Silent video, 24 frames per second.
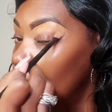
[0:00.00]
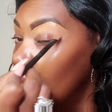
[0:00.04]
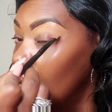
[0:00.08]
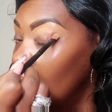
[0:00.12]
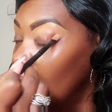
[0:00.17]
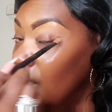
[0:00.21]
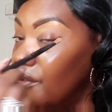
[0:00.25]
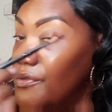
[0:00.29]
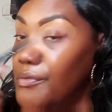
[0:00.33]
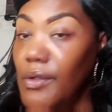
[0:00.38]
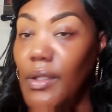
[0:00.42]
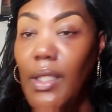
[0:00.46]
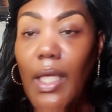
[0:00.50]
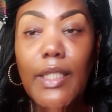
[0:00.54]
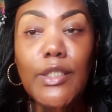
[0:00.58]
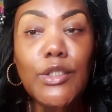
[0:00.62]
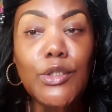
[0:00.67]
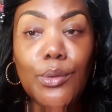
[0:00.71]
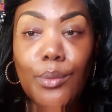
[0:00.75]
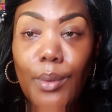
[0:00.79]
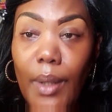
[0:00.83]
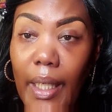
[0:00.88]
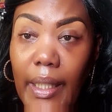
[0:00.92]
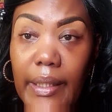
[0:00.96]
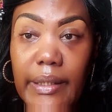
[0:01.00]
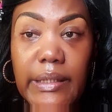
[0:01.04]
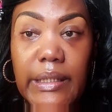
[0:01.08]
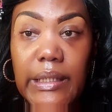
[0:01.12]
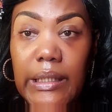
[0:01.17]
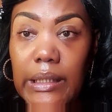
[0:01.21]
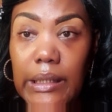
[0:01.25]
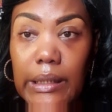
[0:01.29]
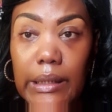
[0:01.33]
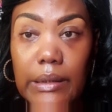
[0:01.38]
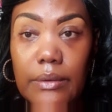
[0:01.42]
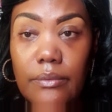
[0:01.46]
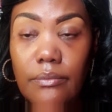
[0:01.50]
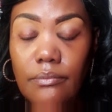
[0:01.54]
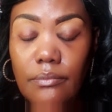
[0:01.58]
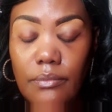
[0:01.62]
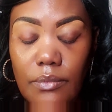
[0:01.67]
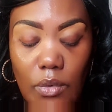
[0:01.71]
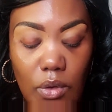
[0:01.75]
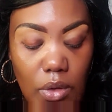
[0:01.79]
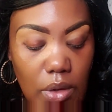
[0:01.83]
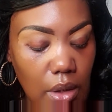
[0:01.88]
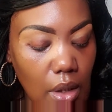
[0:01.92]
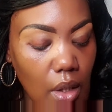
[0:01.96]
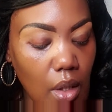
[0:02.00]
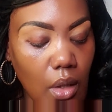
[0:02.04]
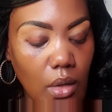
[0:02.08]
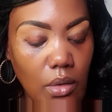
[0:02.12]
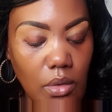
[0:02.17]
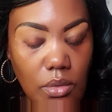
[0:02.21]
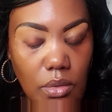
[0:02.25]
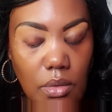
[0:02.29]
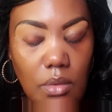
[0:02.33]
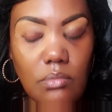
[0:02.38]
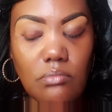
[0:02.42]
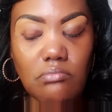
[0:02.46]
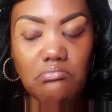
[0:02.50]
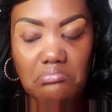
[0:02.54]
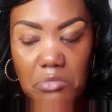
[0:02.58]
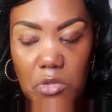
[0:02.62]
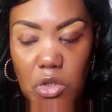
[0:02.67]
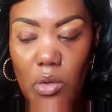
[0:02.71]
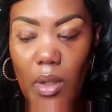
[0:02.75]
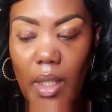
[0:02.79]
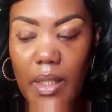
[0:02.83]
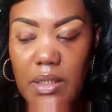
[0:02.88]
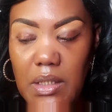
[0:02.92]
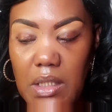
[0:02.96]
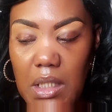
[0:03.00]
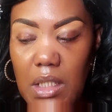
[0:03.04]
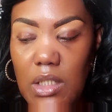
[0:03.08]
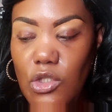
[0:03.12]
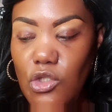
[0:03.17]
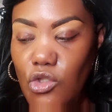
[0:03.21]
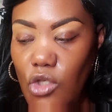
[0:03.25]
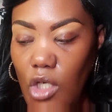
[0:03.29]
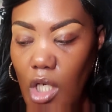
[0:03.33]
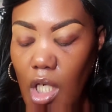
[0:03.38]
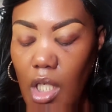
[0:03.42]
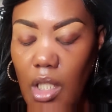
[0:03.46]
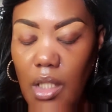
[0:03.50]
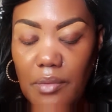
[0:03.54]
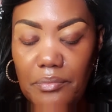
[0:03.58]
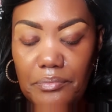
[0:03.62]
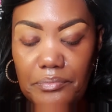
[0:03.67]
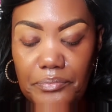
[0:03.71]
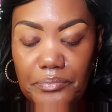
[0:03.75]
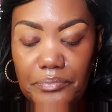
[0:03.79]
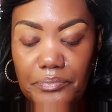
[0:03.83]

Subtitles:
It feel like 2 out of 10. 2 out of 10 is trying.